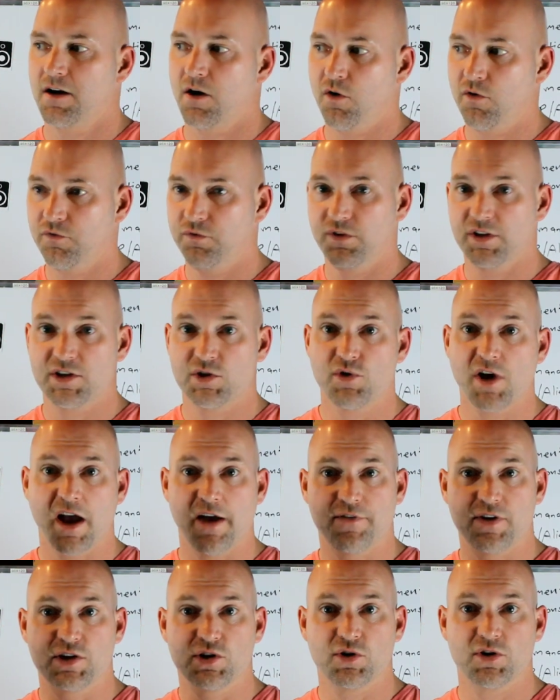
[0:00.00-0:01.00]
Hopefully you
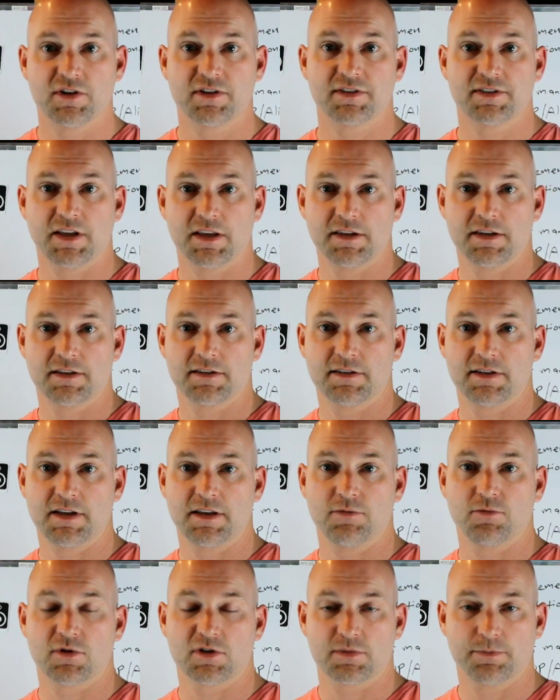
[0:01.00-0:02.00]
have a good seat to
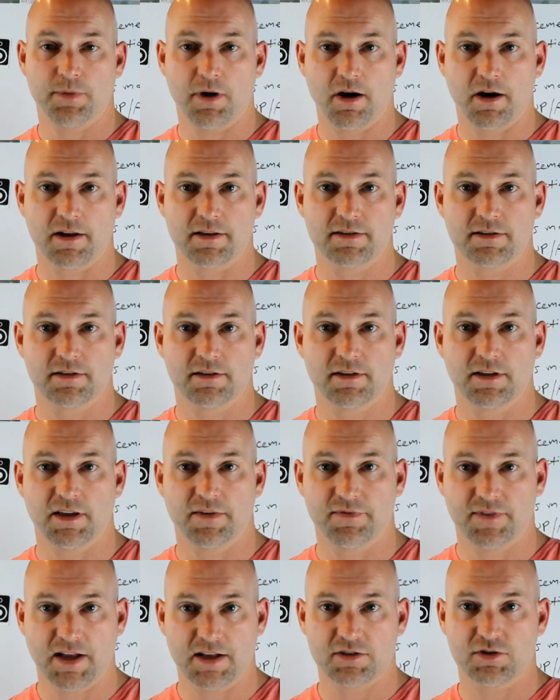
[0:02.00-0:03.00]
seat response.
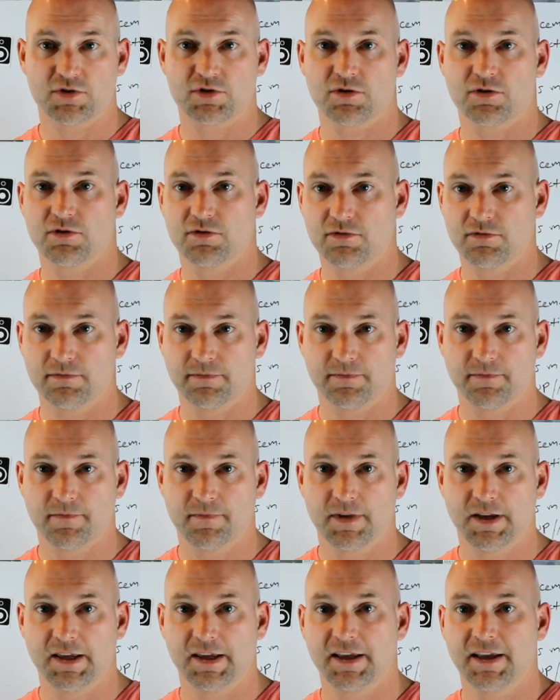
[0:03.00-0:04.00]
If that's true,
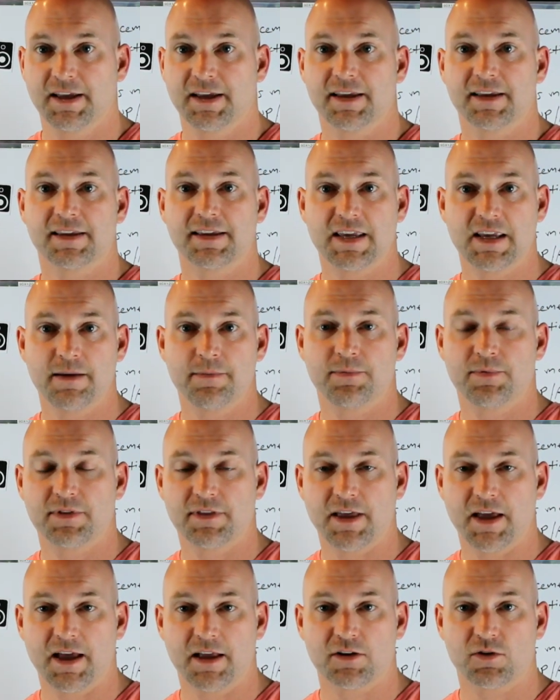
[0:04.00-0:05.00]
keep
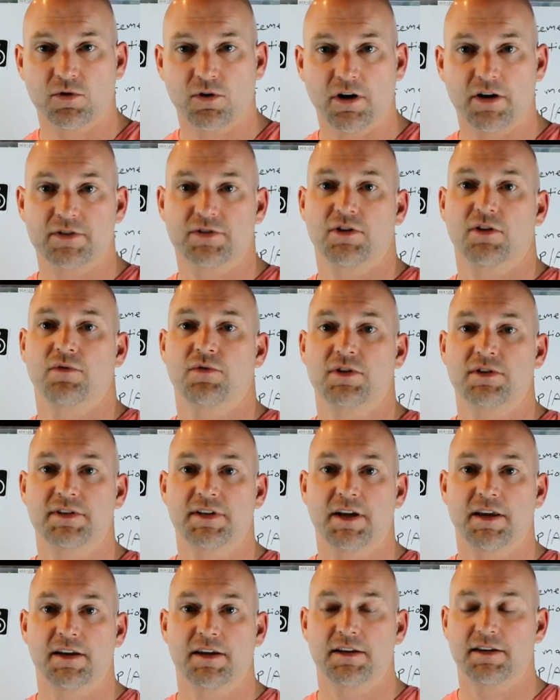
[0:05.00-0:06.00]
that crossover
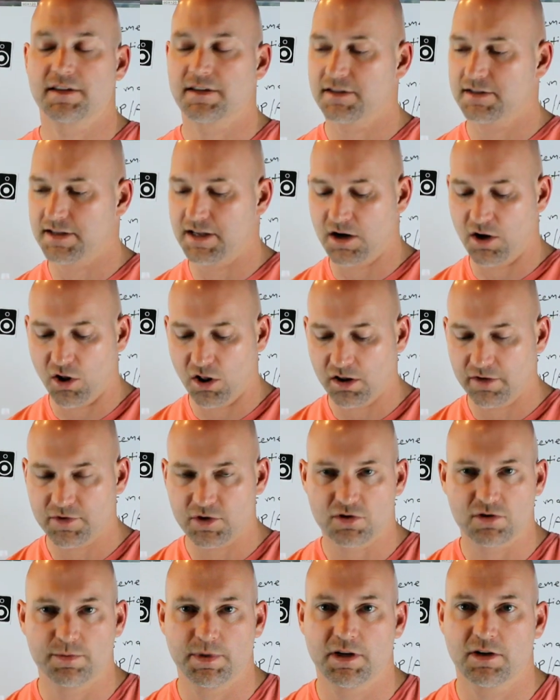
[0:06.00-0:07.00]
setting. Set all of
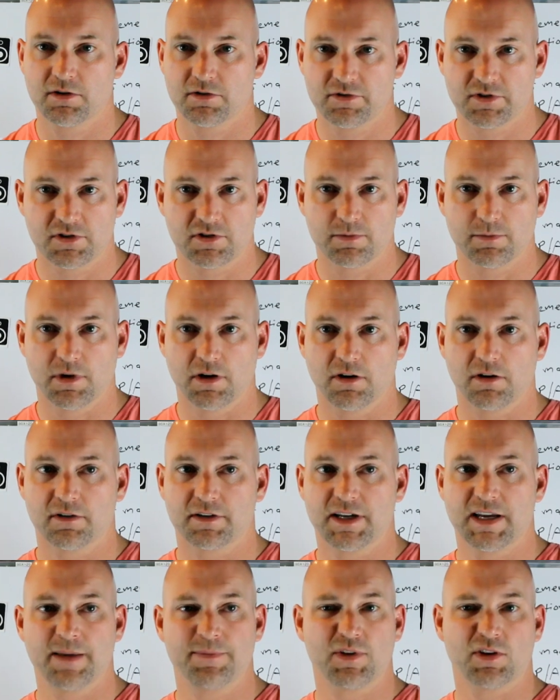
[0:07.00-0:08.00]
your speakers to
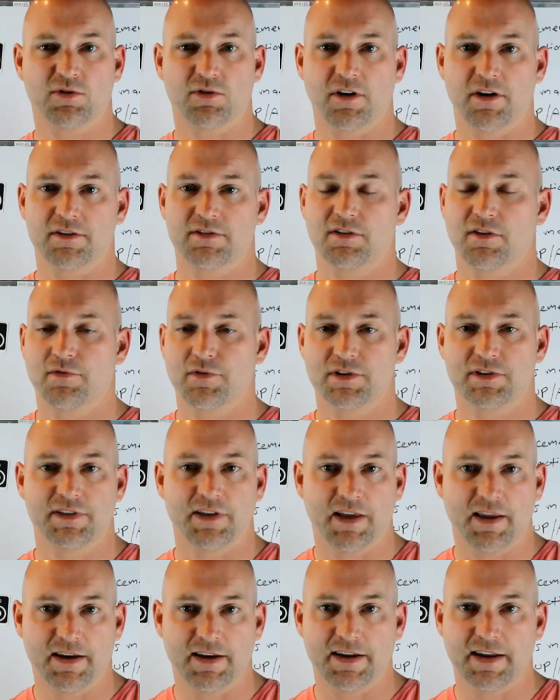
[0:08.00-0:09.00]
small. Keep the crossover
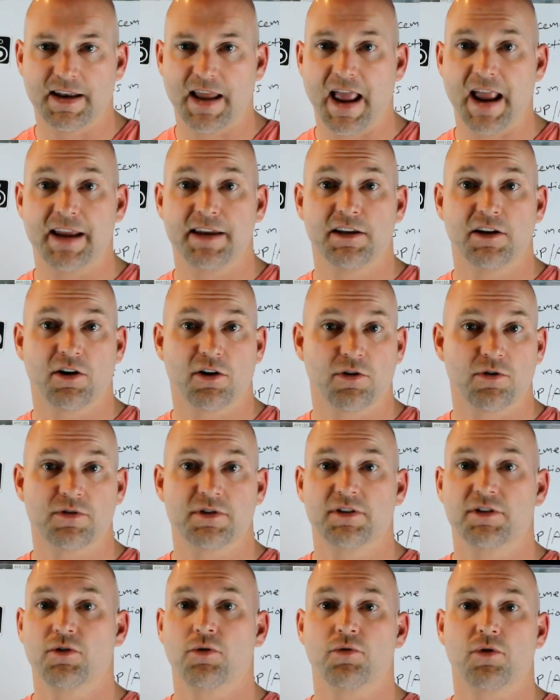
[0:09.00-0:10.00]
setting at 80
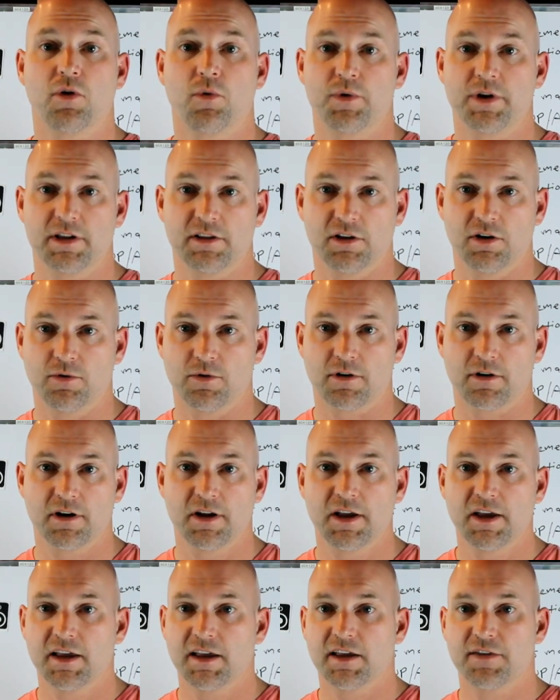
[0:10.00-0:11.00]
hertz and don't go any lower.
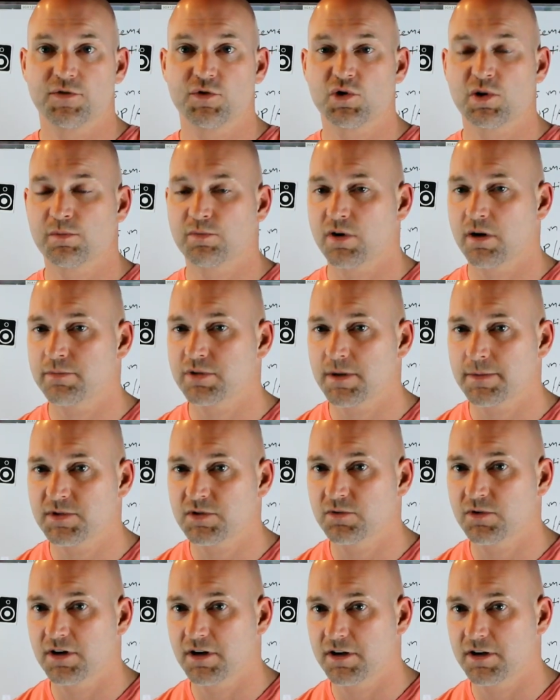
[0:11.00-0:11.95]
If you can bump it up to